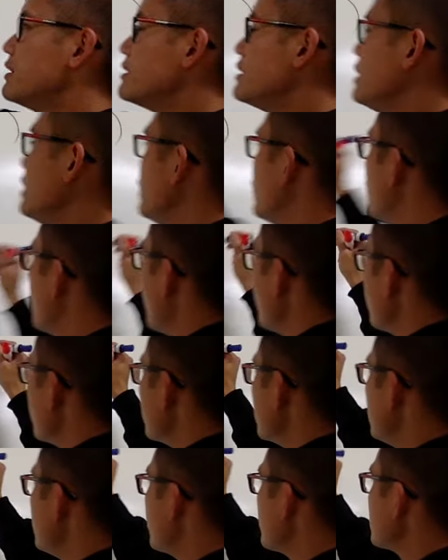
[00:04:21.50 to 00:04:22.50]
this equal to
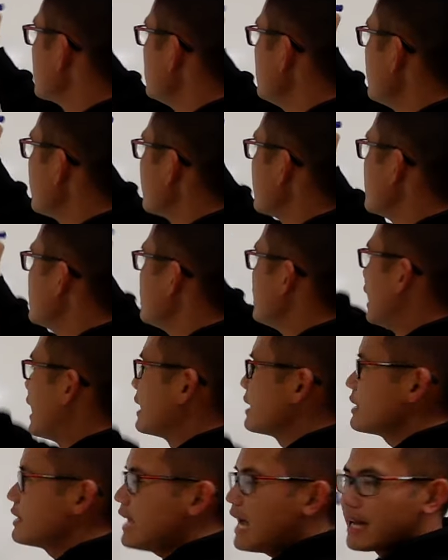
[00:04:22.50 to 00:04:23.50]
zero still,
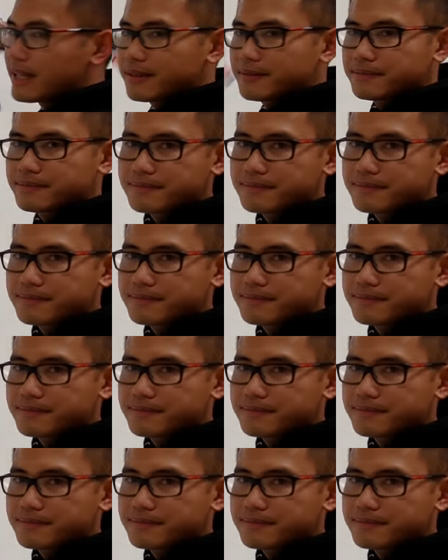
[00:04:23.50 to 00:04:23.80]
like that.